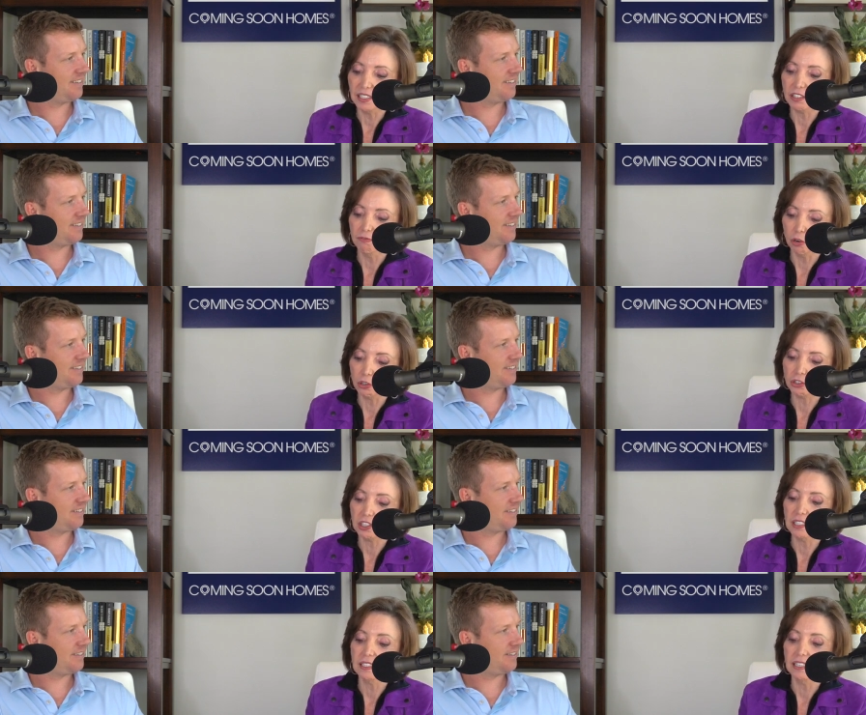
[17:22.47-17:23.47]

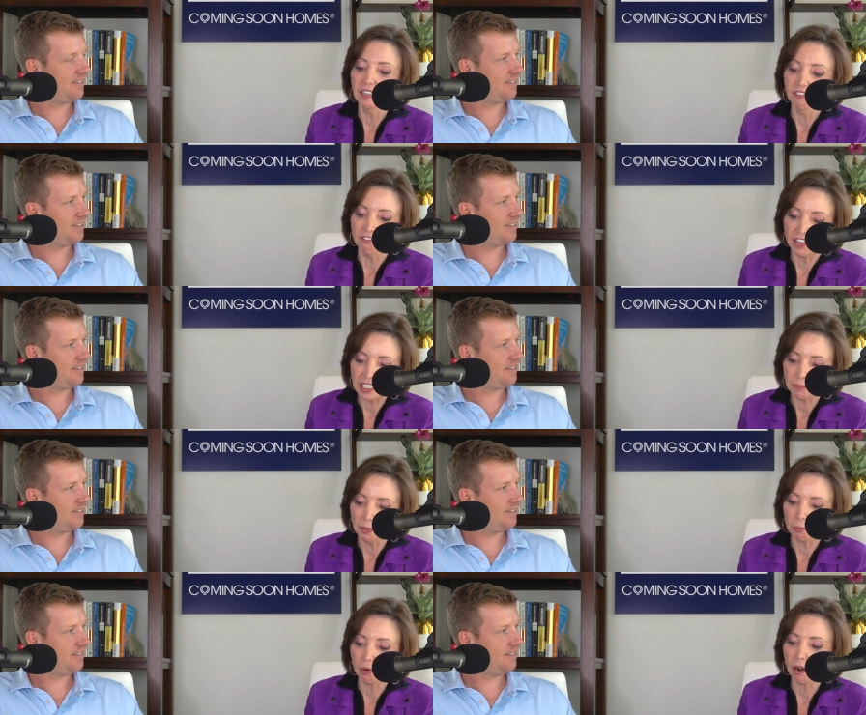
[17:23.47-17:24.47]
Speaker 1: versus investment
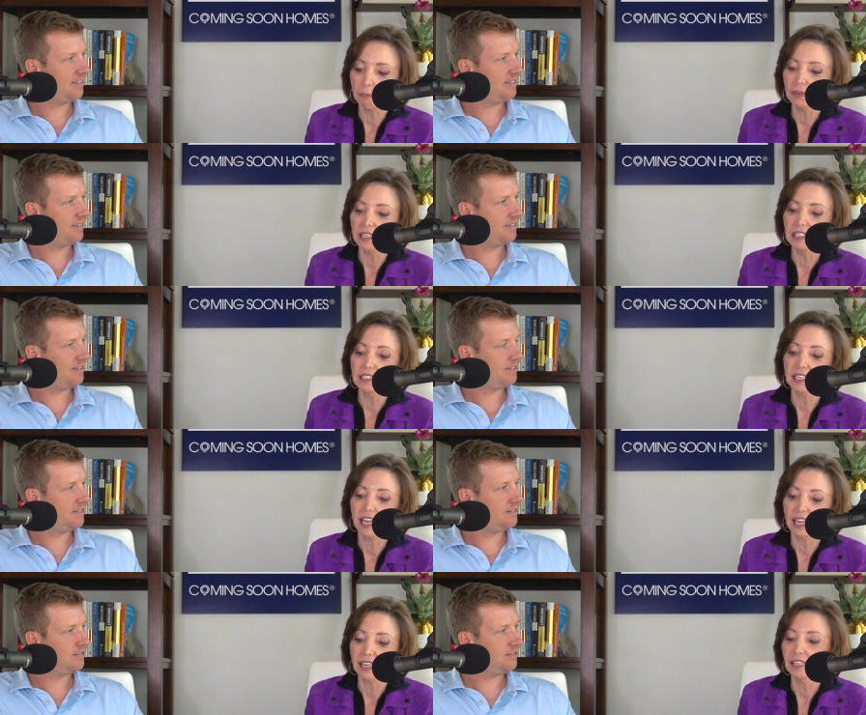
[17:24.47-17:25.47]
properties
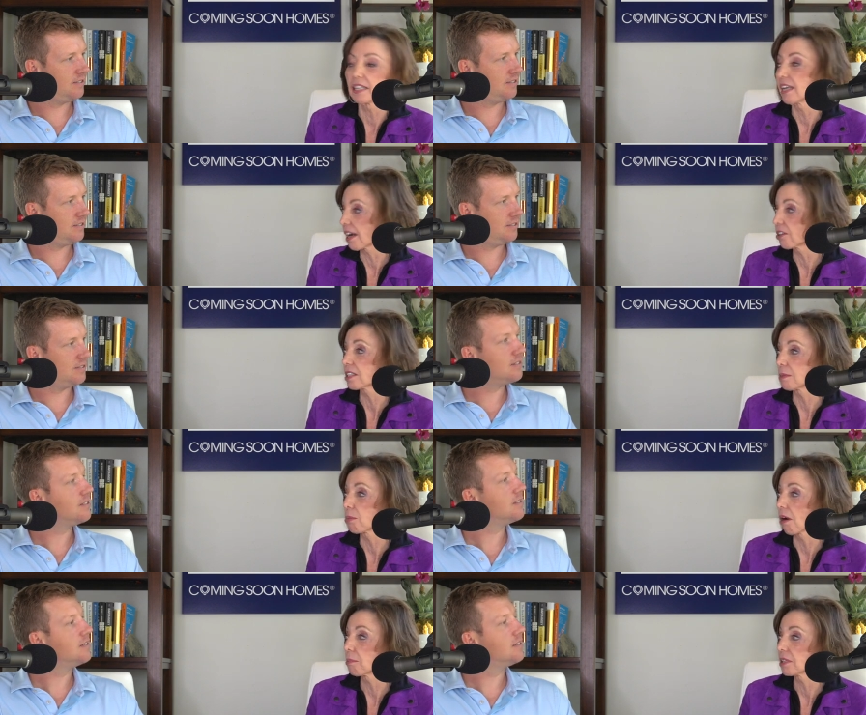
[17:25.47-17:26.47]
and inherited
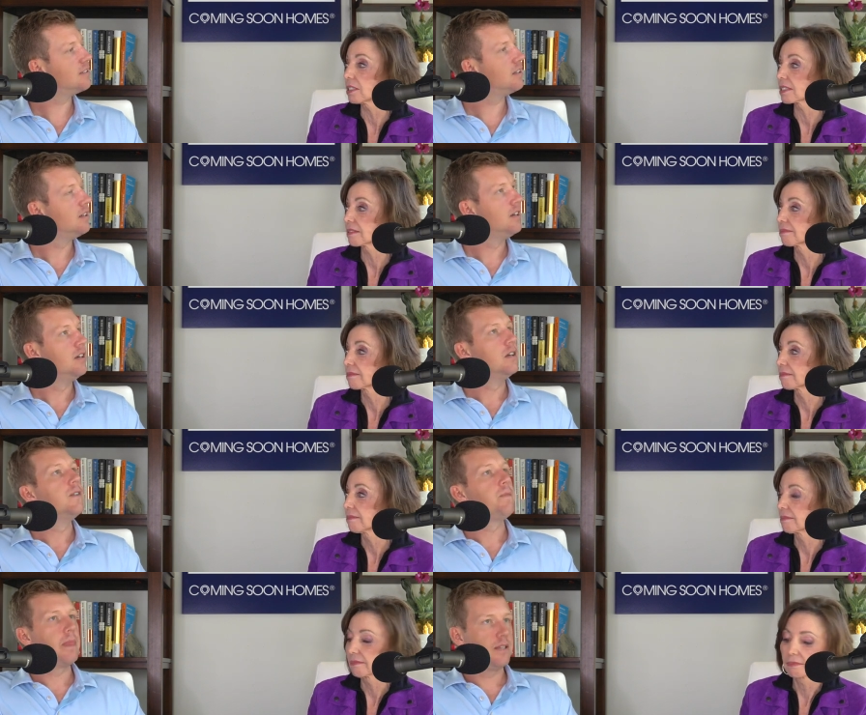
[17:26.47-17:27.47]
properties.
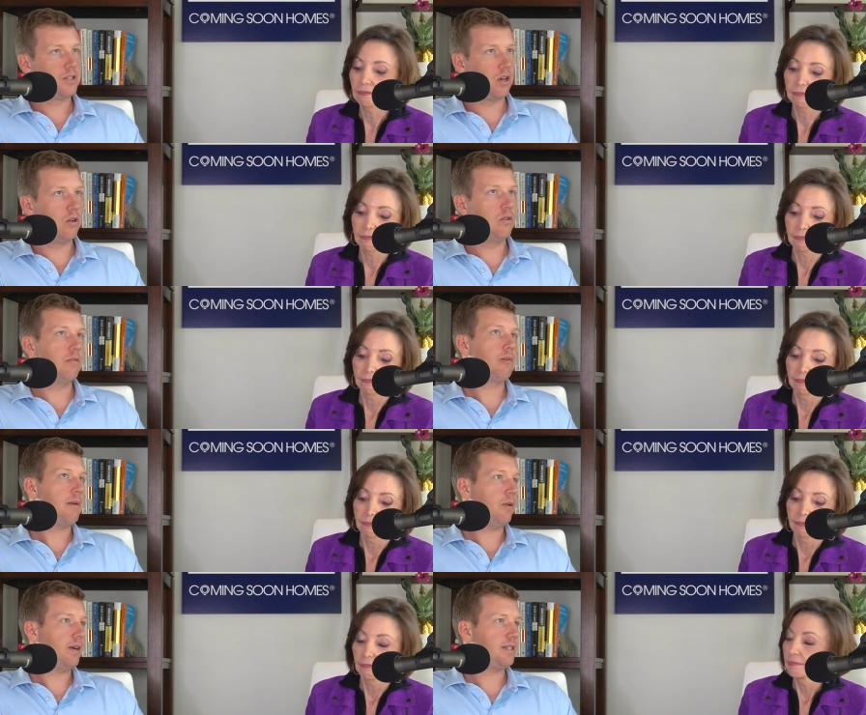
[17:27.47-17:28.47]
So primary
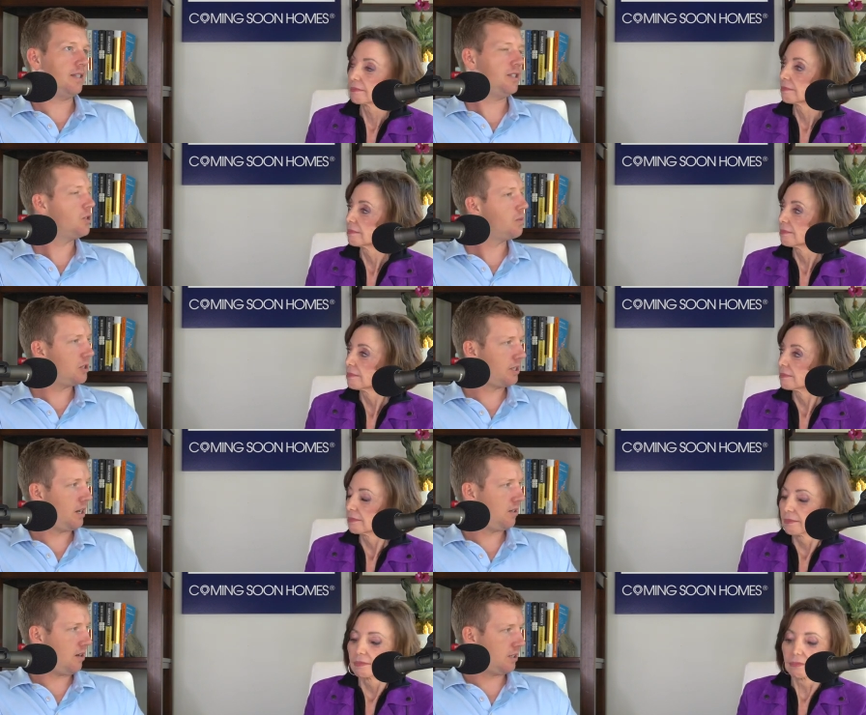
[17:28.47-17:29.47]
residences we just kind of
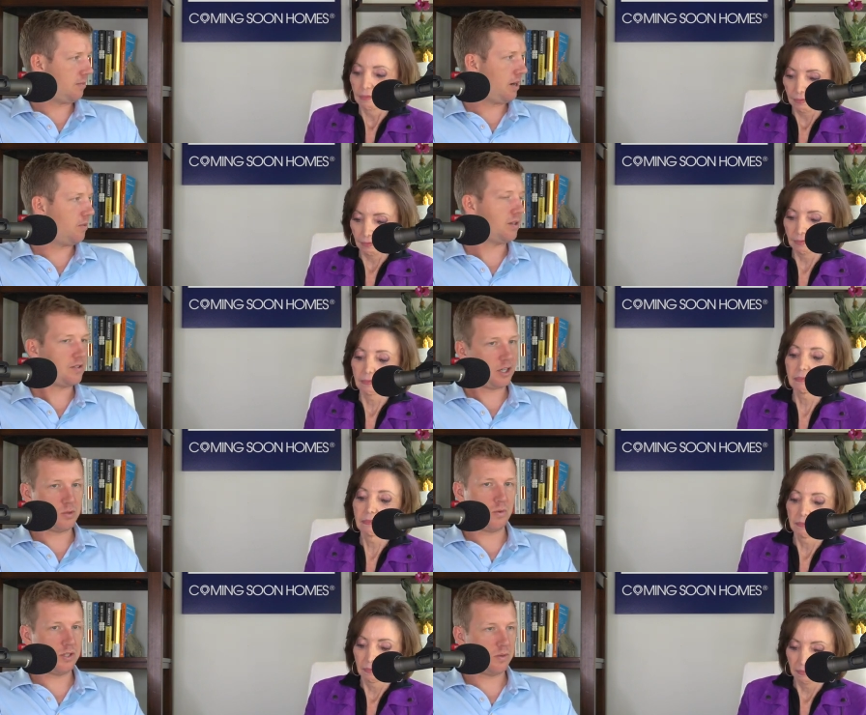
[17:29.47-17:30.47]
talked about
Speaker 2: mm-hmm. with the Section one
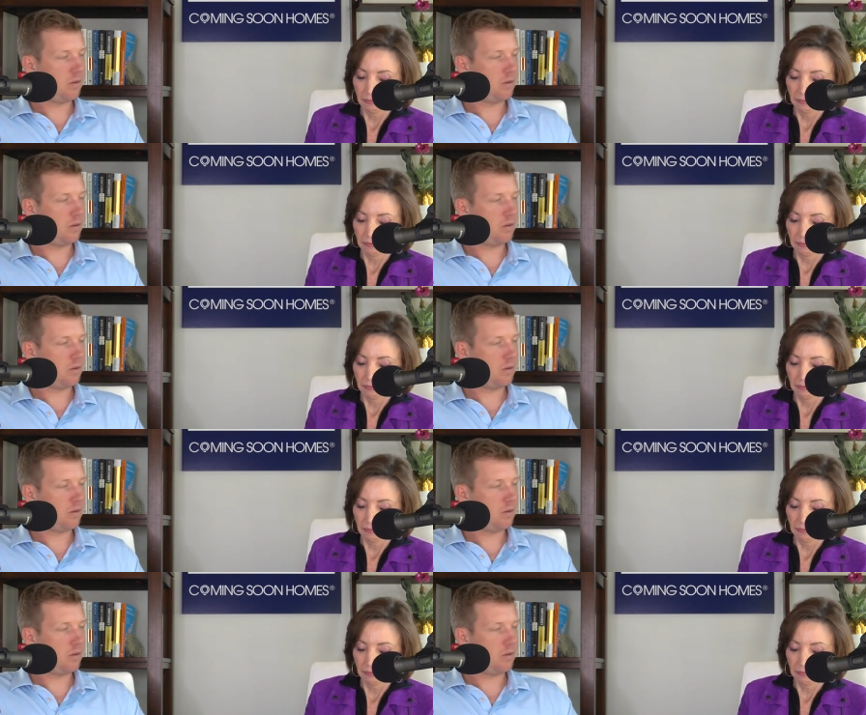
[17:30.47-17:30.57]
twenty-one